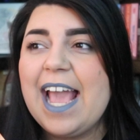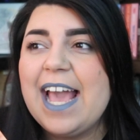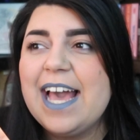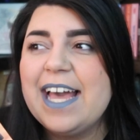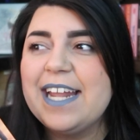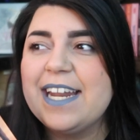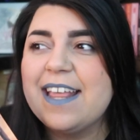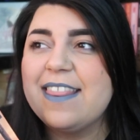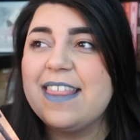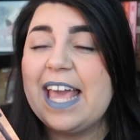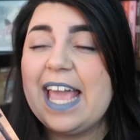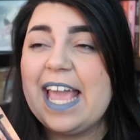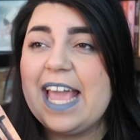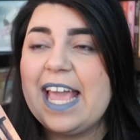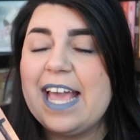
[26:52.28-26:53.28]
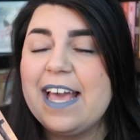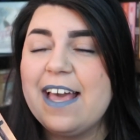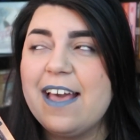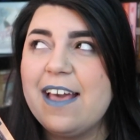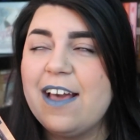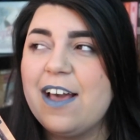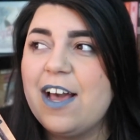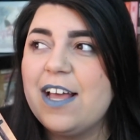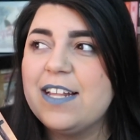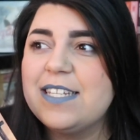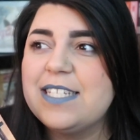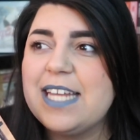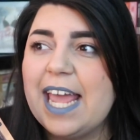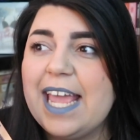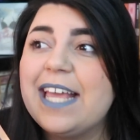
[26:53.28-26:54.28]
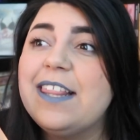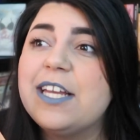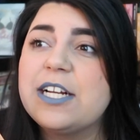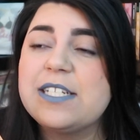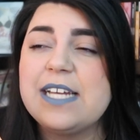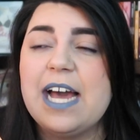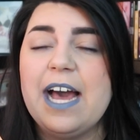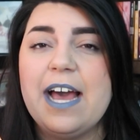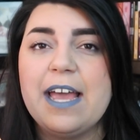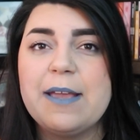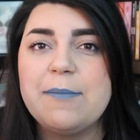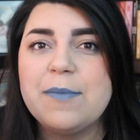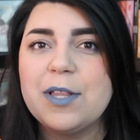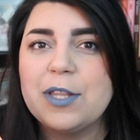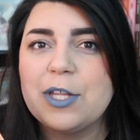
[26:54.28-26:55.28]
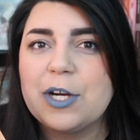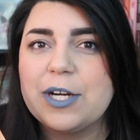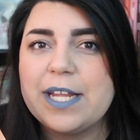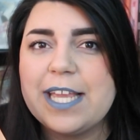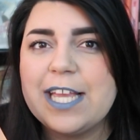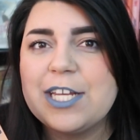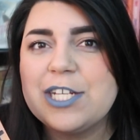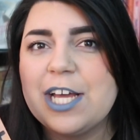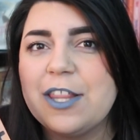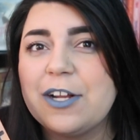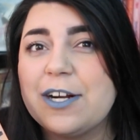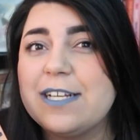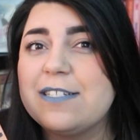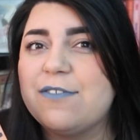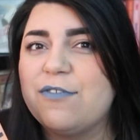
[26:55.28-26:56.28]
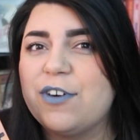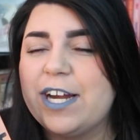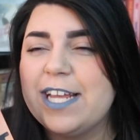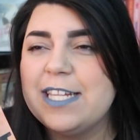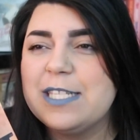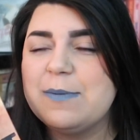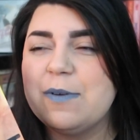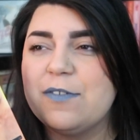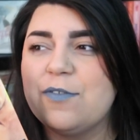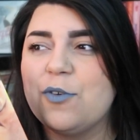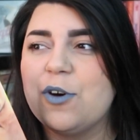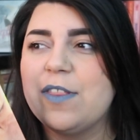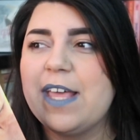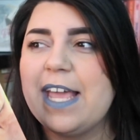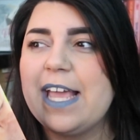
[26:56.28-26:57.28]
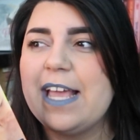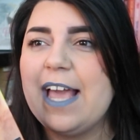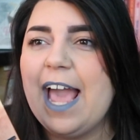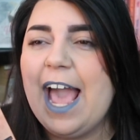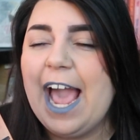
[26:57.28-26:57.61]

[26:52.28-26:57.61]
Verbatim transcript: and they take their time learning each other as friends before they